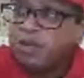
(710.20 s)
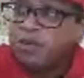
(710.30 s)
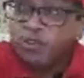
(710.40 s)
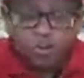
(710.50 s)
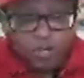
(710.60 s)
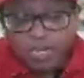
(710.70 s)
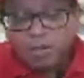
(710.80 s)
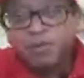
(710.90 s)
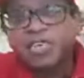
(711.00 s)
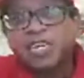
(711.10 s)
You only
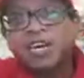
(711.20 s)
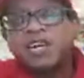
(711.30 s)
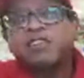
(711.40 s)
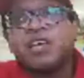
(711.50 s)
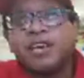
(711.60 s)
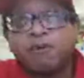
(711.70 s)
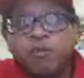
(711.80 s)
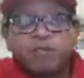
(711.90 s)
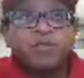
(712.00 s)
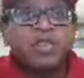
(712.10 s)
come into contact
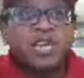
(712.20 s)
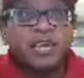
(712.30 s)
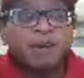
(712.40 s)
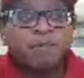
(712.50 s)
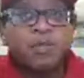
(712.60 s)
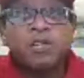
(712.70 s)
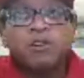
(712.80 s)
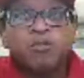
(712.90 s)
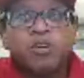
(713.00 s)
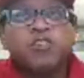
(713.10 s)
with them
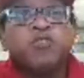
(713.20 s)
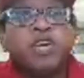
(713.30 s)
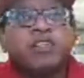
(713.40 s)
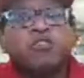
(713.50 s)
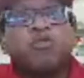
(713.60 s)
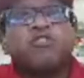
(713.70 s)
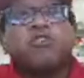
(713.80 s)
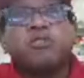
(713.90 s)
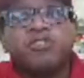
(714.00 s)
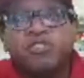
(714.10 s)
when you get to a
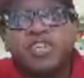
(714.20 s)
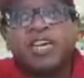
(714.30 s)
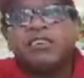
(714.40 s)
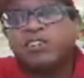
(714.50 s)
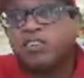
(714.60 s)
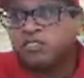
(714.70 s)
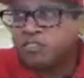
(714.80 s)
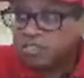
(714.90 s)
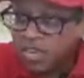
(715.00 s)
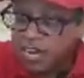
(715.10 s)
certain stage in a
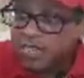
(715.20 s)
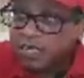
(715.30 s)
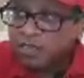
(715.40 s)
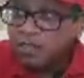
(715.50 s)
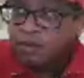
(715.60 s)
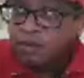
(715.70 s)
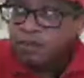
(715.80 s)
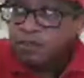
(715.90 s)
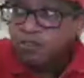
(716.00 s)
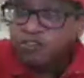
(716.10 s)
society.
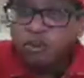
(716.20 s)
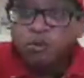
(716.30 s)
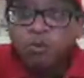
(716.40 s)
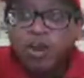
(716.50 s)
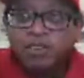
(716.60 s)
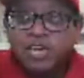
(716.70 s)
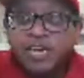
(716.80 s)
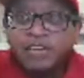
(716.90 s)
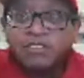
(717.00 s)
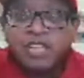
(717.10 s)
Mm-hmm. So whether
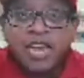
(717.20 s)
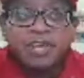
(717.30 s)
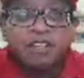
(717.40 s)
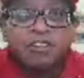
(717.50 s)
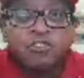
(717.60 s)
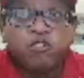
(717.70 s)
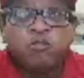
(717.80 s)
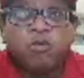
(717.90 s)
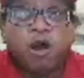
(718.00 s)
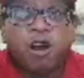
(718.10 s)
it's that
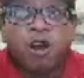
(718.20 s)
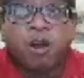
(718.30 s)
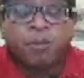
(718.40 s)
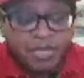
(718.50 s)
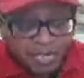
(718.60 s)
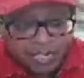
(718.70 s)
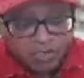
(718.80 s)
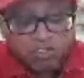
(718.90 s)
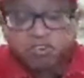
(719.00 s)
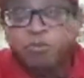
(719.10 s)
you are beginning
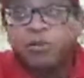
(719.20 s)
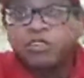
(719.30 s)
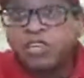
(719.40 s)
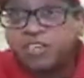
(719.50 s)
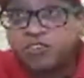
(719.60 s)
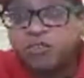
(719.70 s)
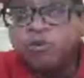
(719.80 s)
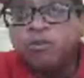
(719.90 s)
to show potential